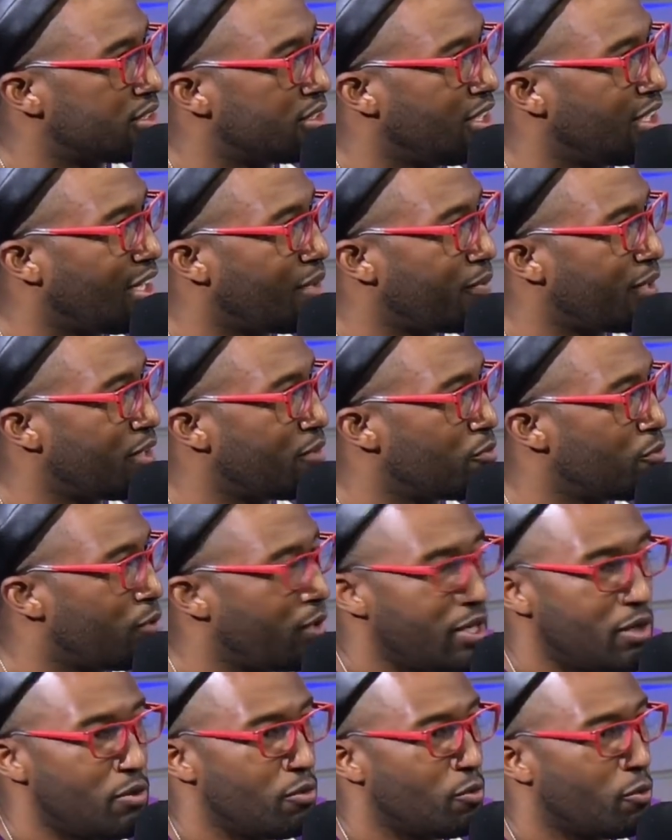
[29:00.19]
You know what I mean?
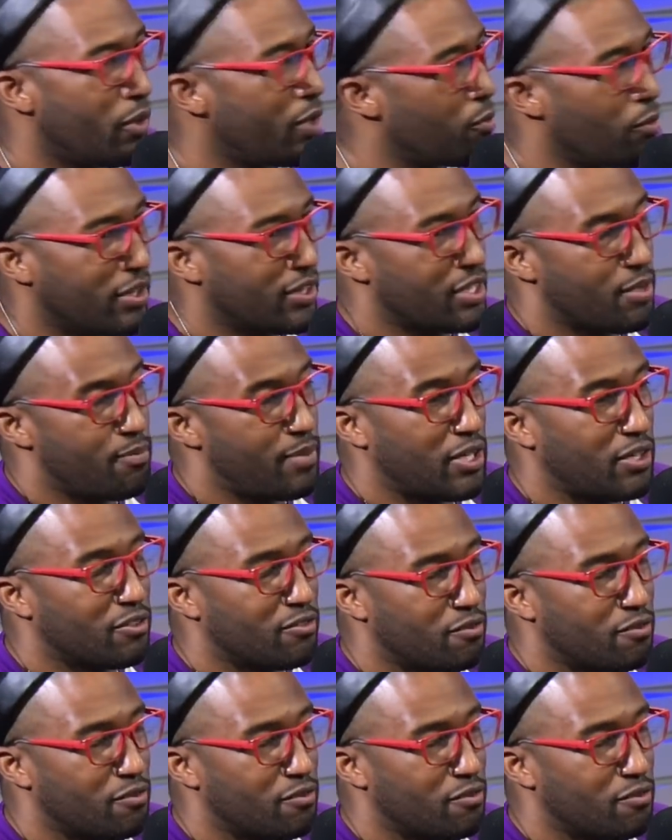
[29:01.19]
We want the belt.